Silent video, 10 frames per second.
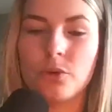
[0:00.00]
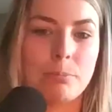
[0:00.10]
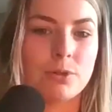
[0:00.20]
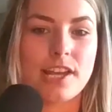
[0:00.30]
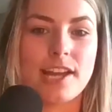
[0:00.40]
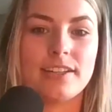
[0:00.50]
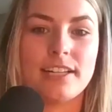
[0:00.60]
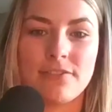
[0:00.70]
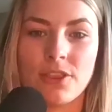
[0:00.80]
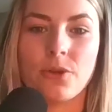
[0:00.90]

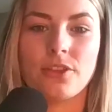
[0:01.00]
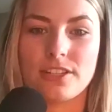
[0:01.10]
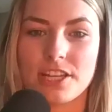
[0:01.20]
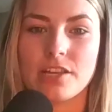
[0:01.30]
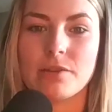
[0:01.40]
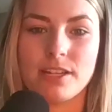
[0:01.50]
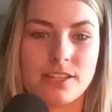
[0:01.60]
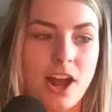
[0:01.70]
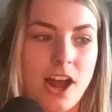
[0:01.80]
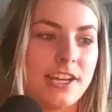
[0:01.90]
represented, even though their team
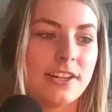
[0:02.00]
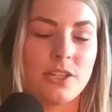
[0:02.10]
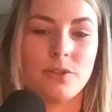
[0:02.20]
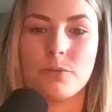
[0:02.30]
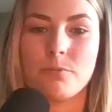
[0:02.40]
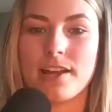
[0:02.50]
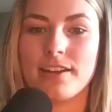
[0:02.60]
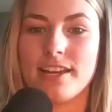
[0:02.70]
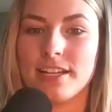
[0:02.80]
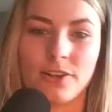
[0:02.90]
is not here. So it's
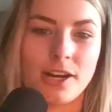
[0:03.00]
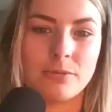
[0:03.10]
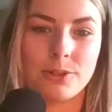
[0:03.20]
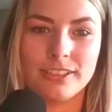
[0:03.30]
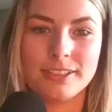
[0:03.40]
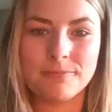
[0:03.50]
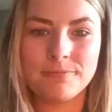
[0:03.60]
been incredible.